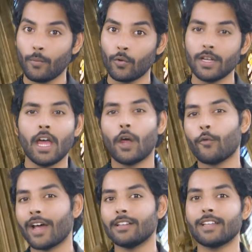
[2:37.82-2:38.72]
mode
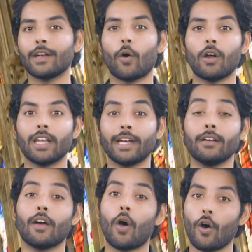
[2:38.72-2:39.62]
rather than online
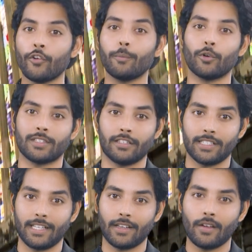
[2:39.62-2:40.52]
or remote
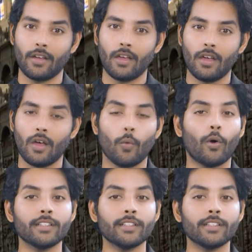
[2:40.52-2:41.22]
learning. What